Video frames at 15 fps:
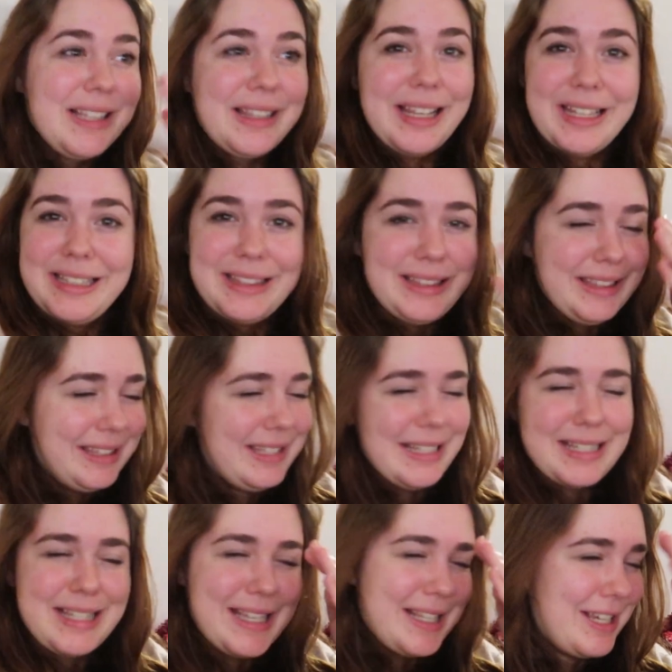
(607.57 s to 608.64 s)
Like,
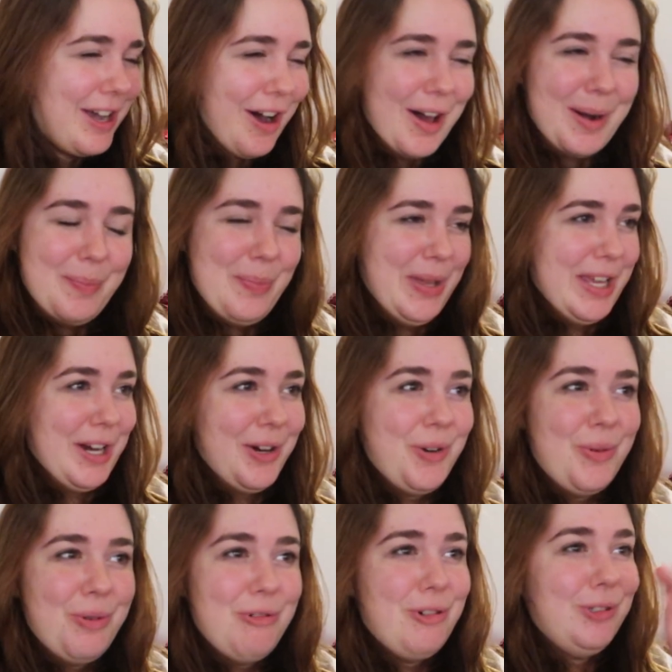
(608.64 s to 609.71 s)
this has gotta be a
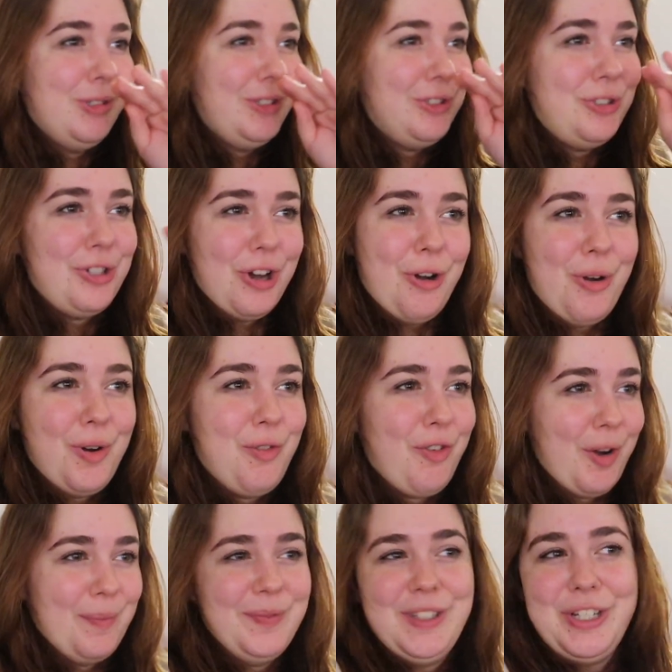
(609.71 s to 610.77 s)
cruel joke
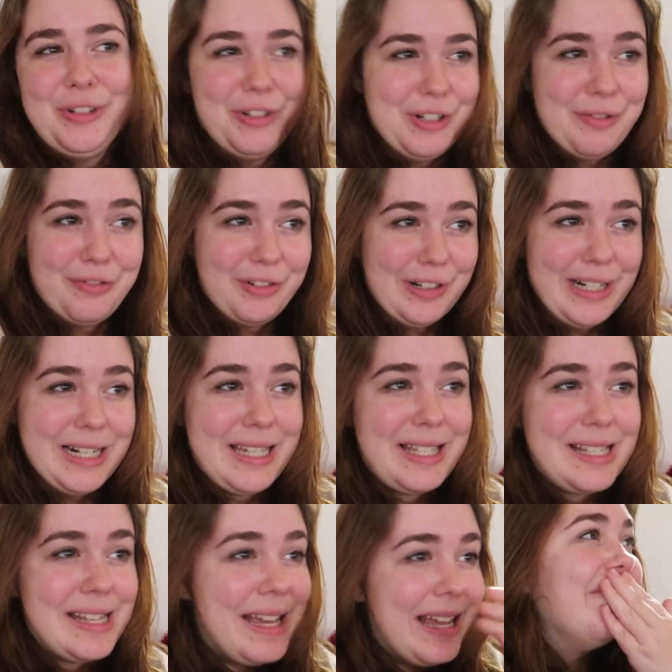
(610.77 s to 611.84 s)
from the
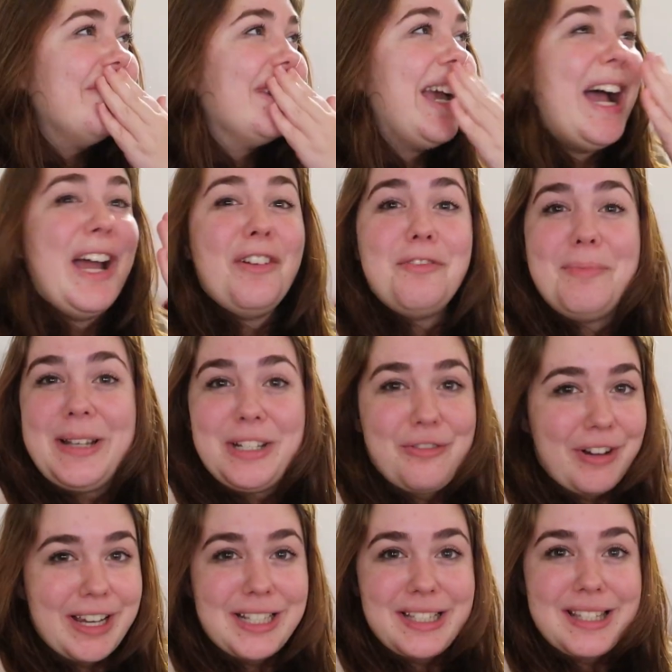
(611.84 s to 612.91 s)
universe. I've been
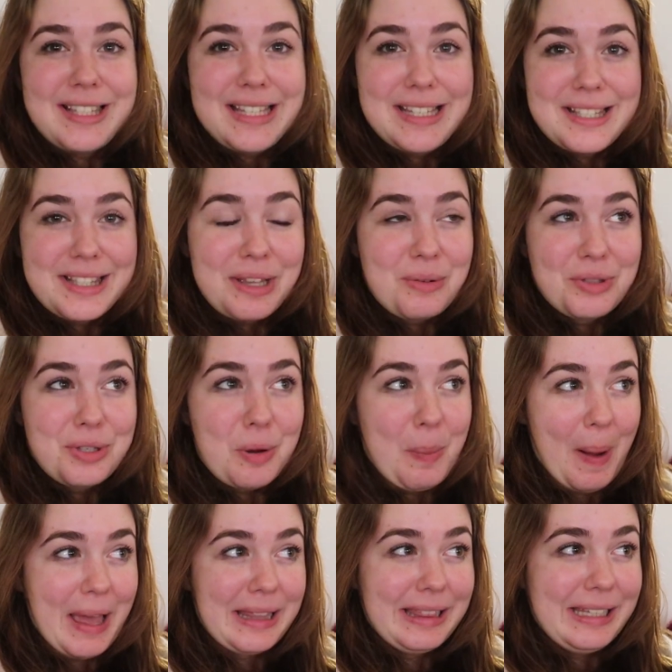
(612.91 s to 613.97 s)
trying to see snow so
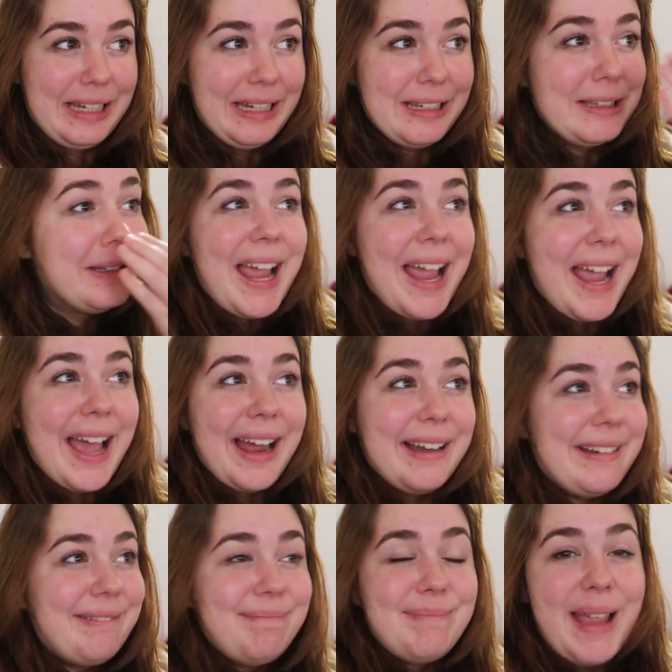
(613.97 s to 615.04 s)
badly,
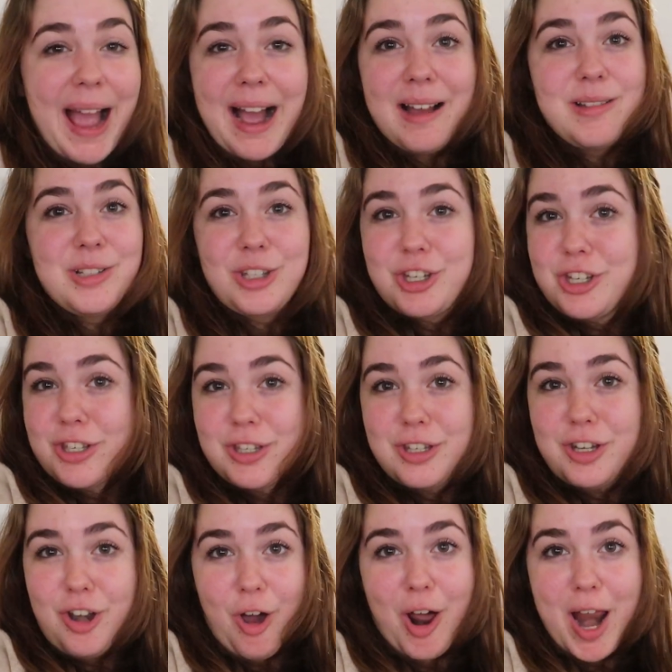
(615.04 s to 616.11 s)
and yeah, it's
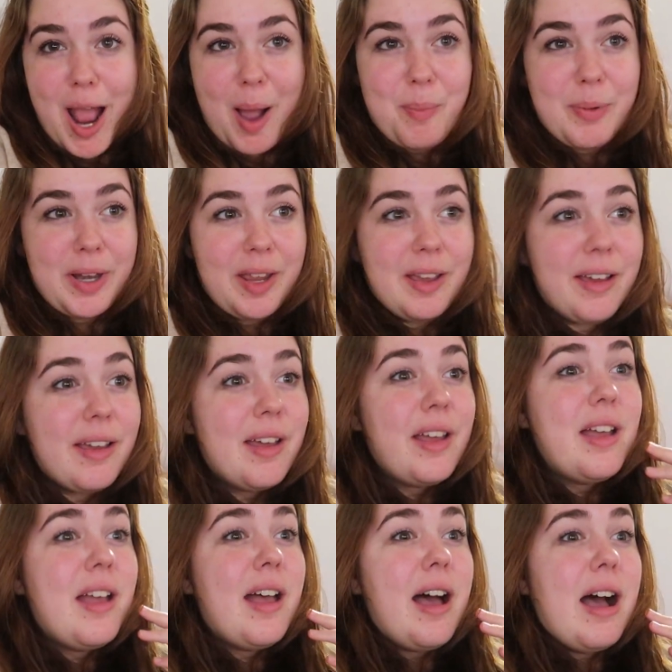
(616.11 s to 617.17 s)
just not happening.
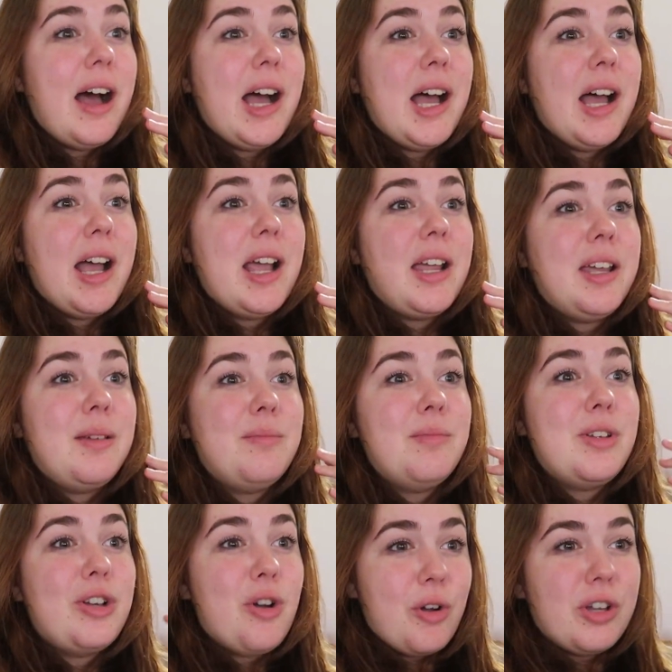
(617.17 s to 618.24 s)

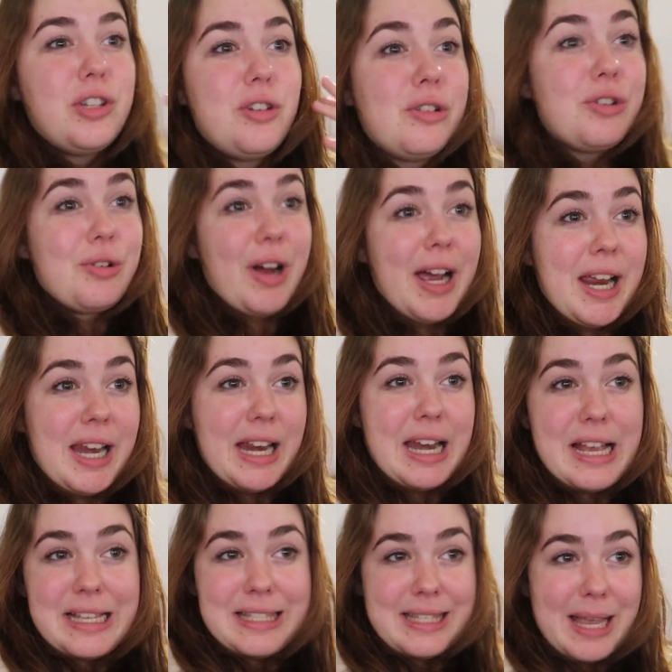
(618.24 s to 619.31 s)
I'm going to try
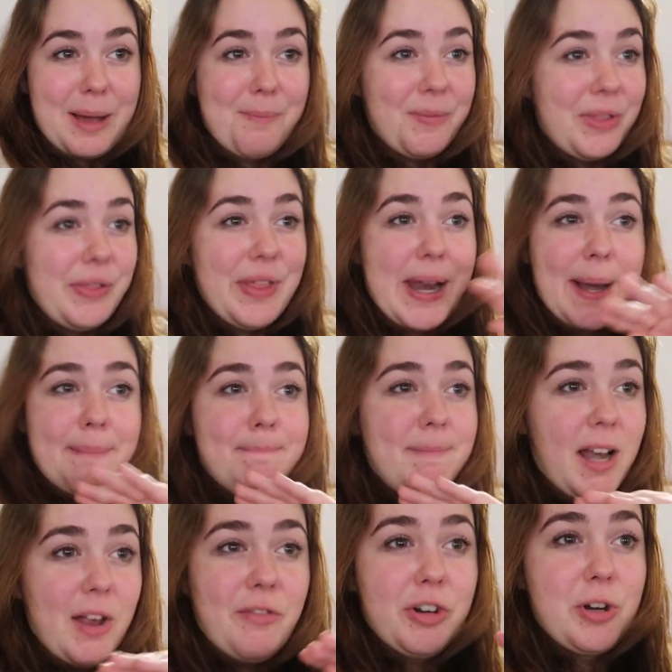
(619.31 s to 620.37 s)
and accept that
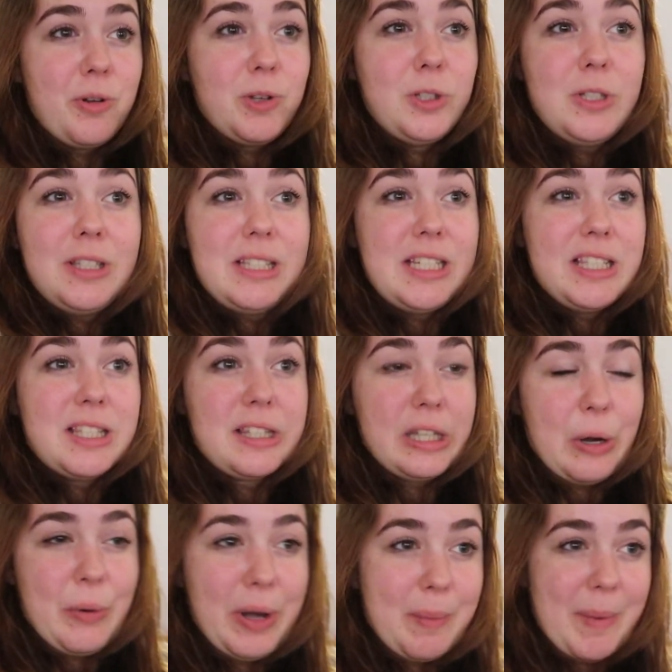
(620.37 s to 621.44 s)
I'm never going to see
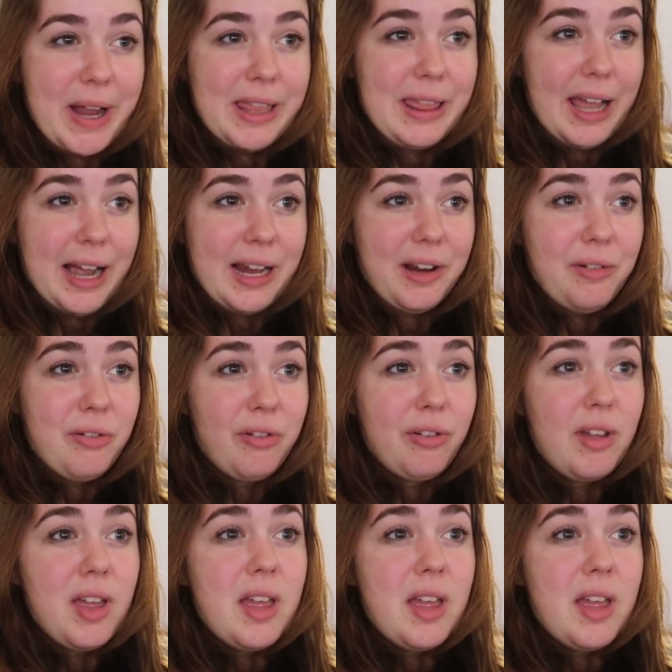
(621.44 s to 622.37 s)
snow in my life.